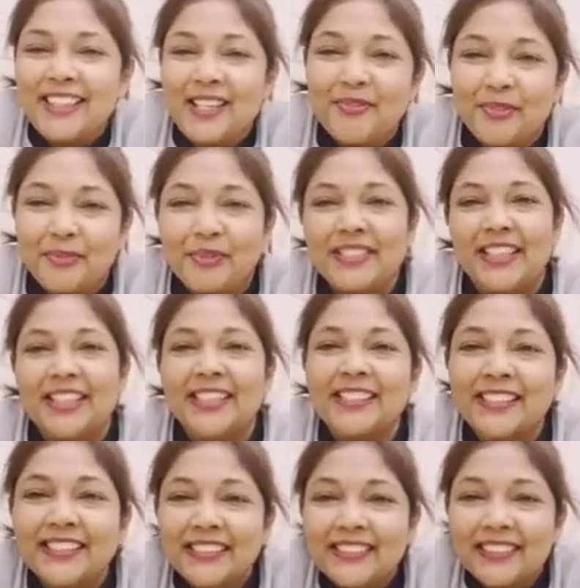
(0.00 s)
time for Miss
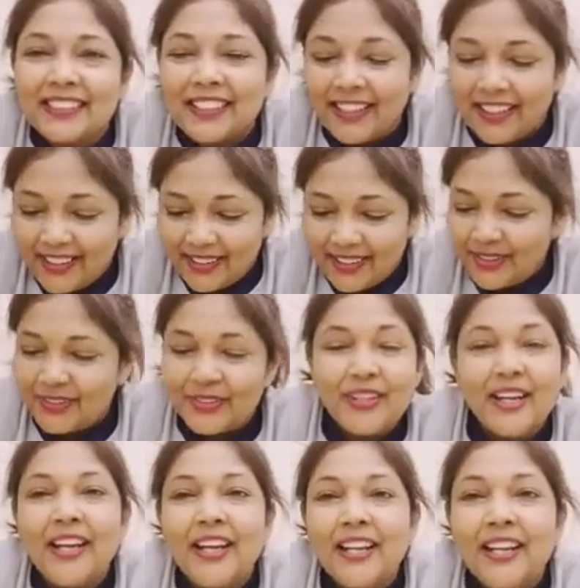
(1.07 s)
Angela to go.
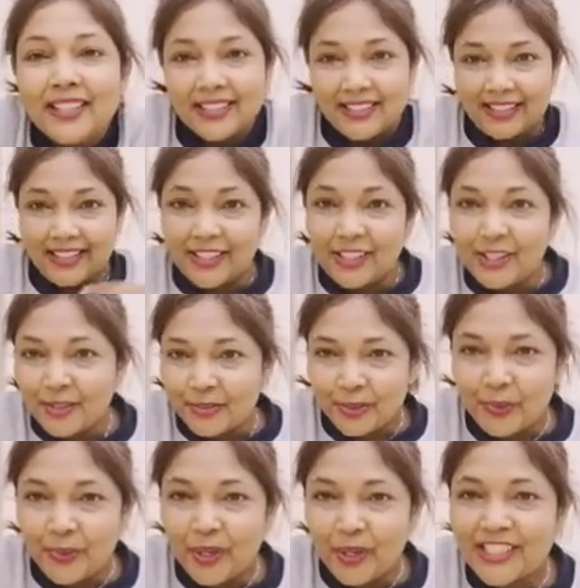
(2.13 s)
Thank you
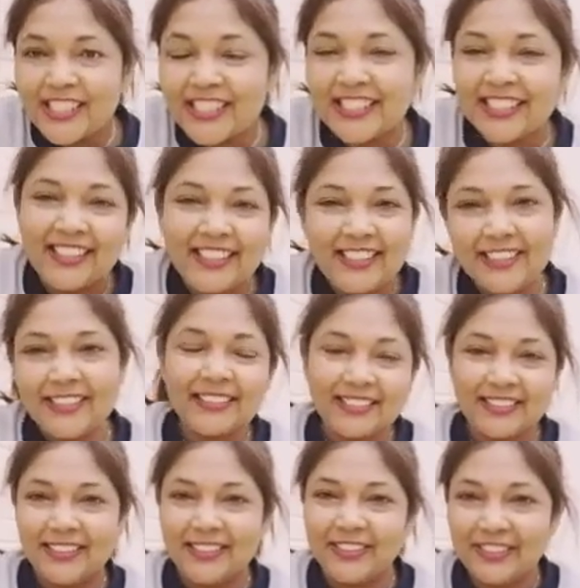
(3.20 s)
for watching.
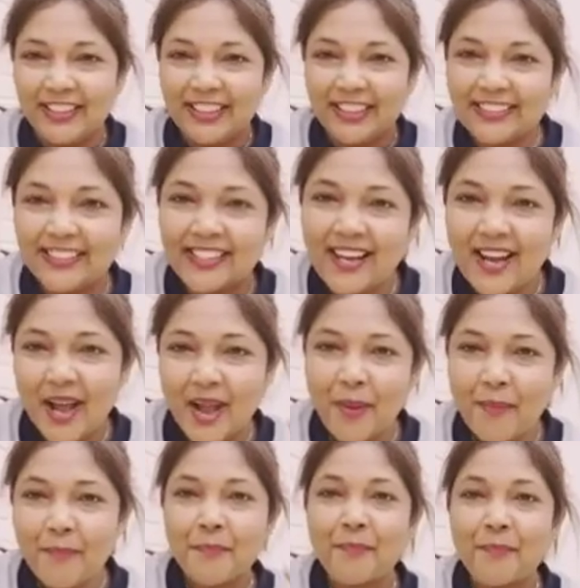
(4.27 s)
See you next
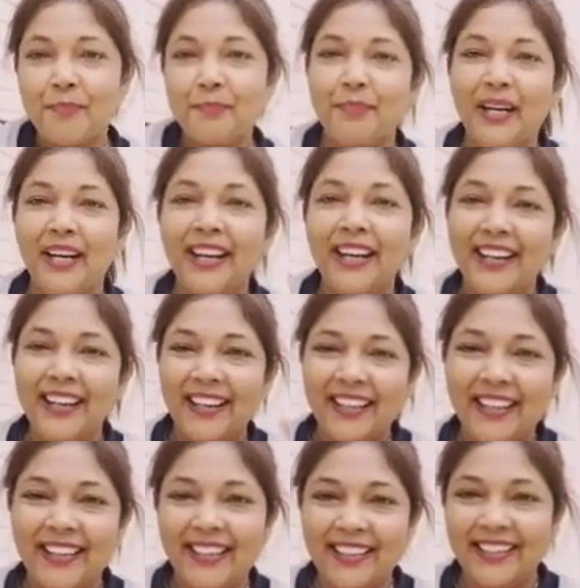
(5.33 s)
time.
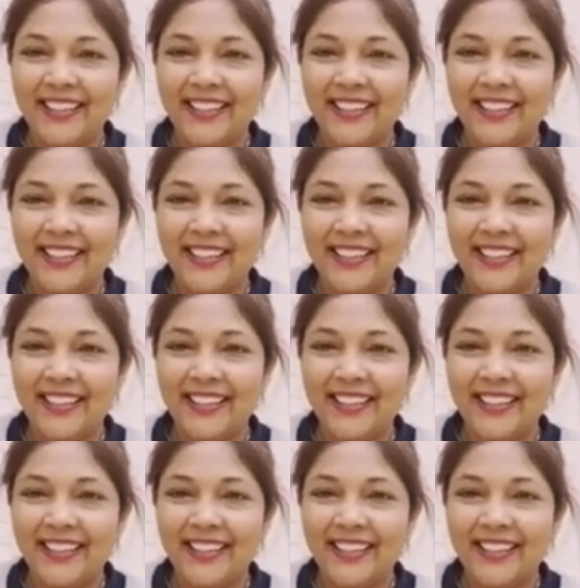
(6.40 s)
Bye.